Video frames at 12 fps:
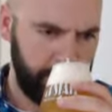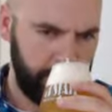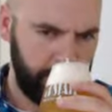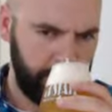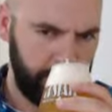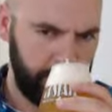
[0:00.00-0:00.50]

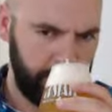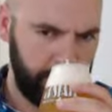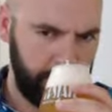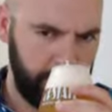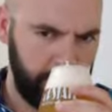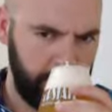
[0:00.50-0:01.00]

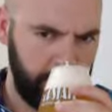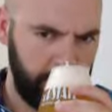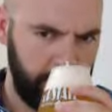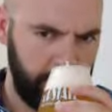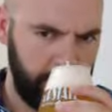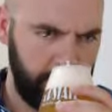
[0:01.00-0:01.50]

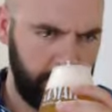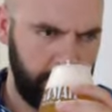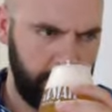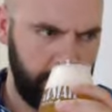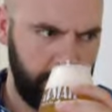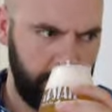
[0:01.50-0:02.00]

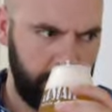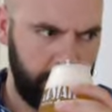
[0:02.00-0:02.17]
Nothing is said.